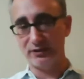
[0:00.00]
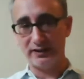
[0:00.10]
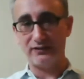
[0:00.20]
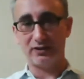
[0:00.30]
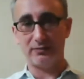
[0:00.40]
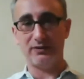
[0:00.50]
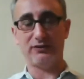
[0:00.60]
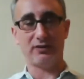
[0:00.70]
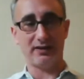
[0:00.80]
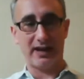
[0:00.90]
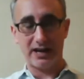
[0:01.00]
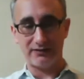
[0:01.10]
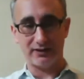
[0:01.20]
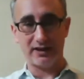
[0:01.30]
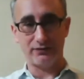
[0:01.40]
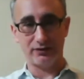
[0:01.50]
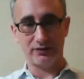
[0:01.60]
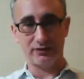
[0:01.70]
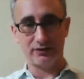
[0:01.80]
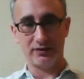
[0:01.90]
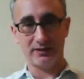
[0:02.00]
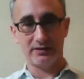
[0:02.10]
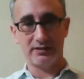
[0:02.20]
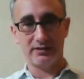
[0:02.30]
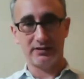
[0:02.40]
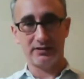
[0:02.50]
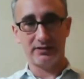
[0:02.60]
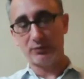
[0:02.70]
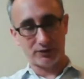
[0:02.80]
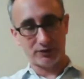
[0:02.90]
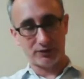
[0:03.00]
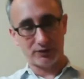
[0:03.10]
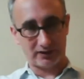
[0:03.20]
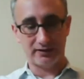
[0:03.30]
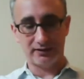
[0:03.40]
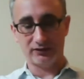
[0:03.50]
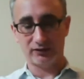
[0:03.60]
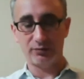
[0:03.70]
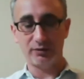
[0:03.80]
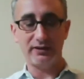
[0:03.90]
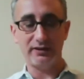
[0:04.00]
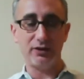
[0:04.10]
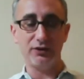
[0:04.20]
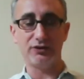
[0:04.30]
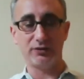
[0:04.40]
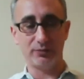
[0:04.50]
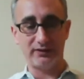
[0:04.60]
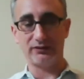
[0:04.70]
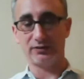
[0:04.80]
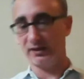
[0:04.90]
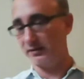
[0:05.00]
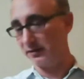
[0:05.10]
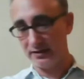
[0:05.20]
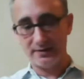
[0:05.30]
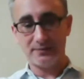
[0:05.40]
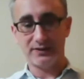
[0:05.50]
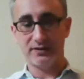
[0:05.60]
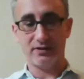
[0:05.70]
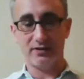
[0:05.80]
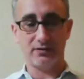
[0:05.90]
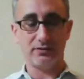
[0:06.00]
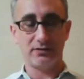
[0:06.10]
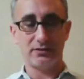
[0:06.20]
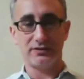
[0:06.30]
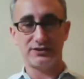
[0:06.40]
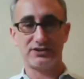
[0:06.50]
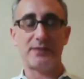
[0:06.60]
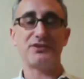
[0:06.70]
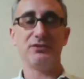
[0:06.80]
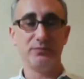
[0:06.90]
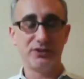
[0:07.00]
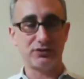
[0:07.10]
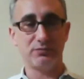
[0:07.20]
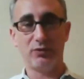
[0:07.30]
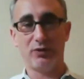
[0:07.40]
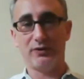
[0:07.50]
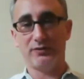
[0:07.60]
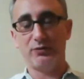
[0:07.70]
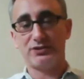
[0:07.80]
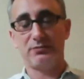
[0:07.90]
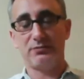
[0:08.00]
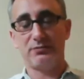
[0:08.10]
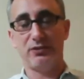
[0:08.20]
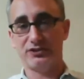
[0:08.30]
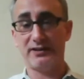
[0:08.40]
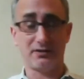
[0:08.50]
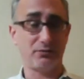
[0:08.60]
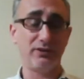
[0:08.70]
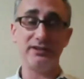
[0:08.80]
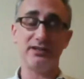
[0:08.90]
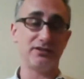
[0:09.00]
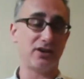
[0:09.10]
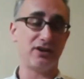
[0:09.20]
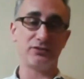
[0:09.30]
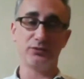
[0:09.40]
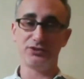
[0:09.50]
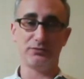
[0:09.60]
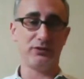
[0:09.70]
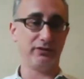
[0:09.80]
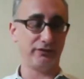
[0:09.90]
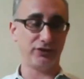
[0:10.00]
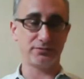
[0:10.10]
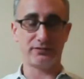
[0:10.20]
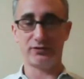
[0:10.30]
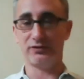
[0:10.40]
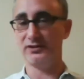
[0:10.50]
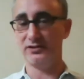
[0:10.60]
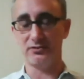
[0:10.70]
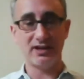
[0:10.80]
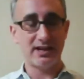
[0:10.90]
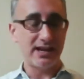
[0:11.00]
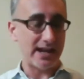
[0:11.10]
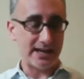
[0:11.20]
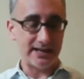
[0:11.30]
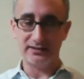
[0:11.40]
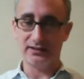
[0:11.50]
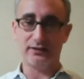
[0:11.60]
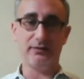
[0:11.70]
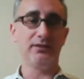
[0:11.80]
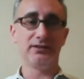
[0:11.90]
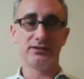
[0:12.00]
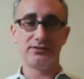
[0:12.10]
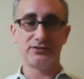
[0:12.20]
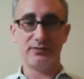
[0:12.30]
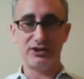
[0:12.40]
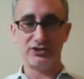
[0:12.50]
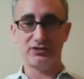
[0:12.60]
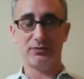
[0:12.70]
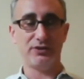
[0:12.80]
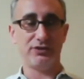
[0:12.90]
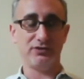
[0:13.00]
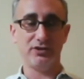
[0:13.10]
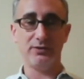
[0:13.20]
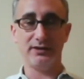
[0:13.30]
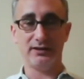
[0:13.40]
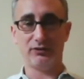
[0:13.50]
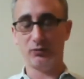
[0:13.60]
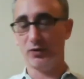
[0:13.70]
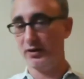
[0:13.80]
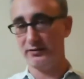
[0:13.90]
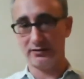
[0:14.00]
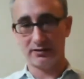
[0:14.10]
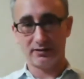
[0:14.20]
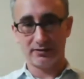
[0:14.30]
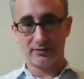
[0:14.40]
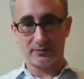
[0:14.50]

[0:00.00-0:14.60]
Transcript: who believes them and is going to advocate for them, helps with those anxieties. So really, those are the reasons about, the steps that whistleblowers should take. They really need to talk to a whistleblower first before they do anything, to make sure that what they're doing is, one,